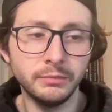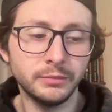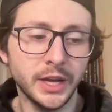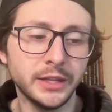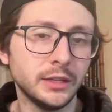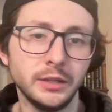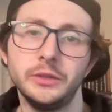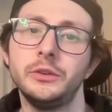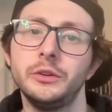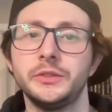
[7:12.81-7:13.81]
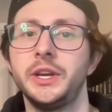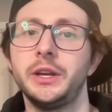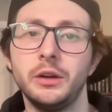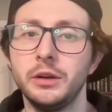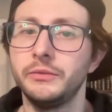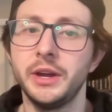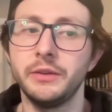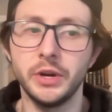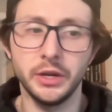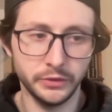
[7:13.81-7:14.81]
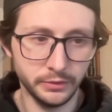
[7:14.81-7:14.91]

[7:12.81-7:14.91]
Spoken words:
I think these girls take it all 5 rounds.